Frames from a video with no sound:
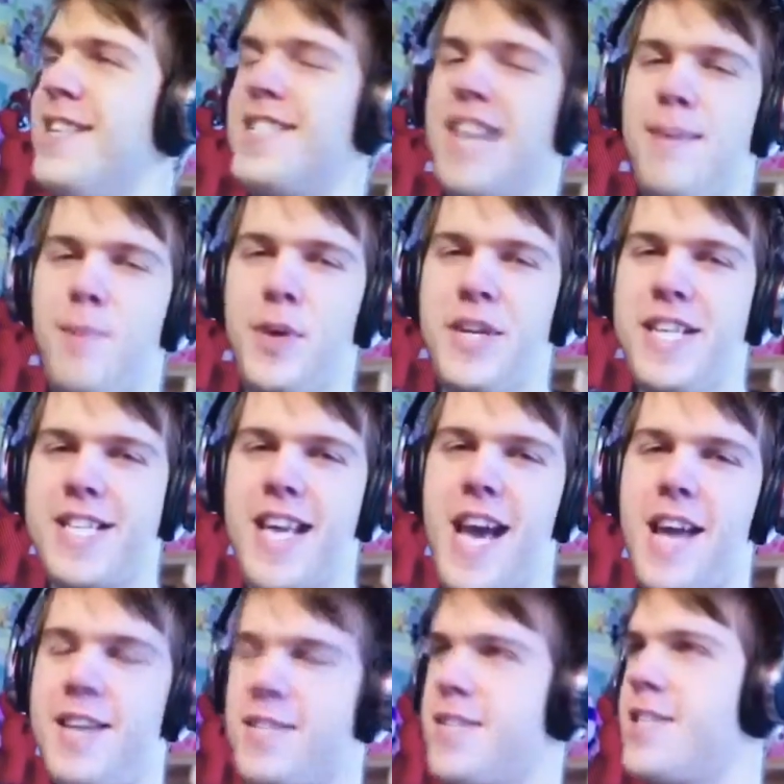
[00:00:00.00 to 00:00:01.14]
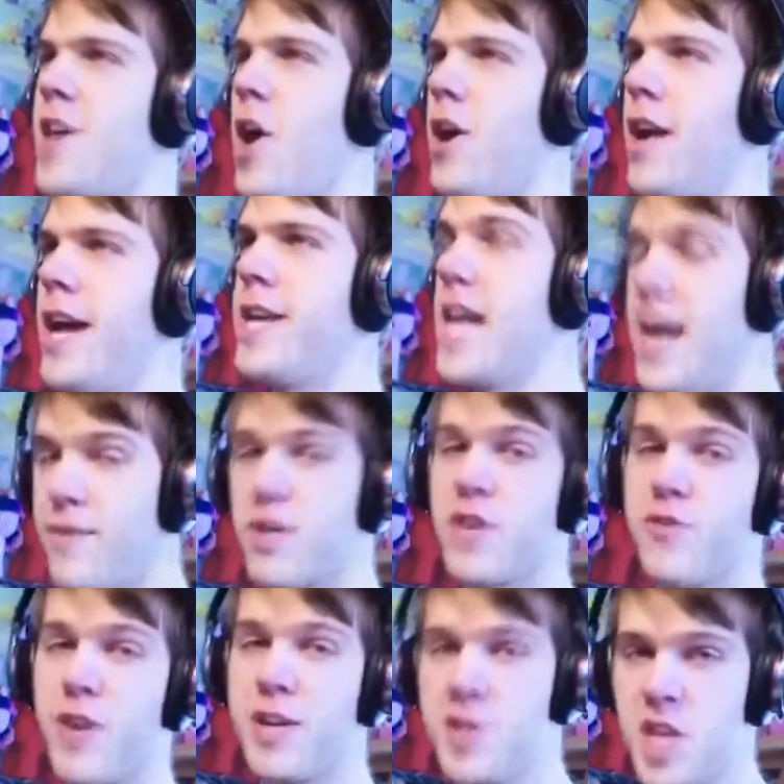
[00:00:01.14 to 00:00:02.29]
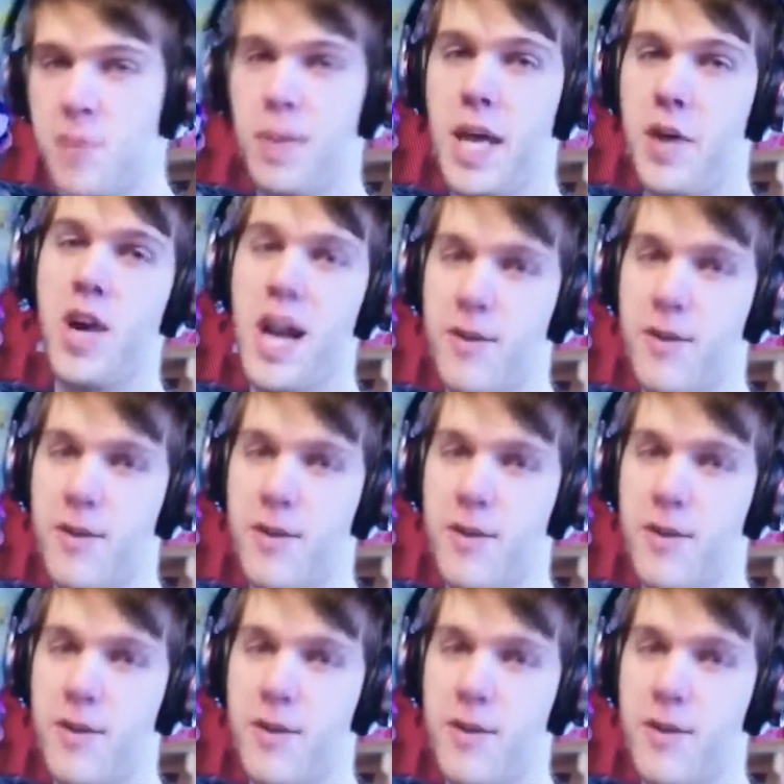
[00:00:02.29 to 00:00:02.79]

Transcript: Someone needs to edit Starlight into every friendship letter